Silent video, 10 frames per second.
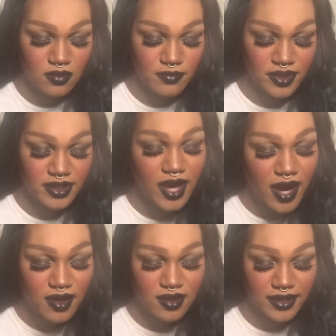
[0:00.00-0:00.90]
But
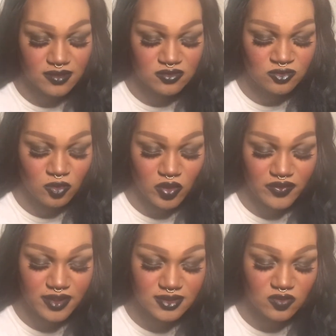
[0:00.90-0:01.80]
yeah, like, I
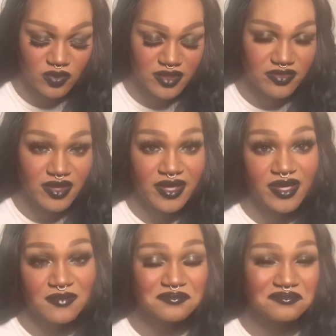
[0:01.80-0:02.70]
think it's worth it.